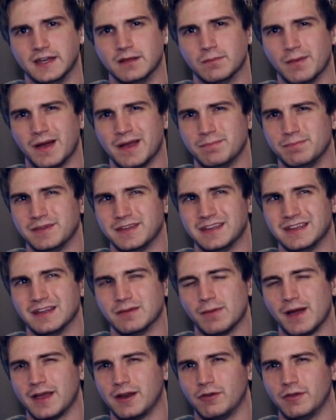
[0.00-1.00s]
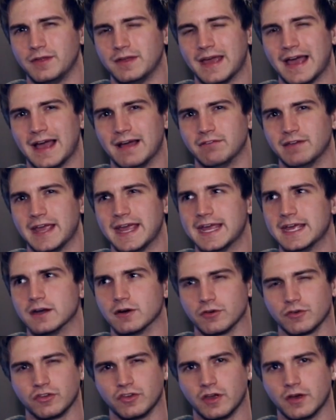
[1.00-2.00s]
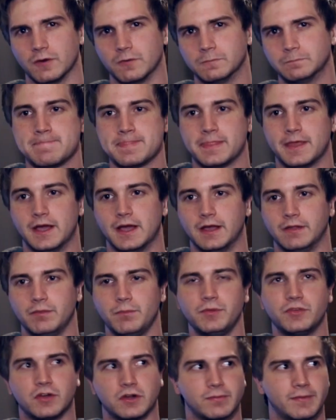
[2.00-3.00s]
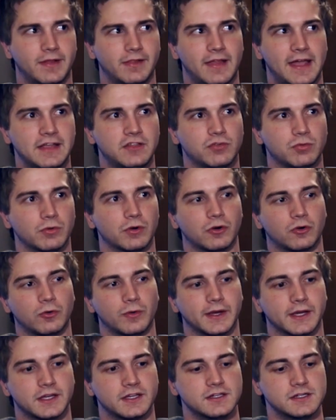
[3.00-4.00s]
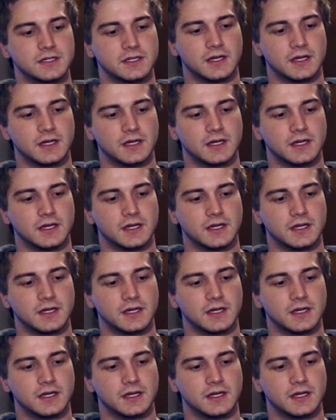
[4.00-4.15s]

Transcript: It might only have 8 or so. Let me talk about lights real quick.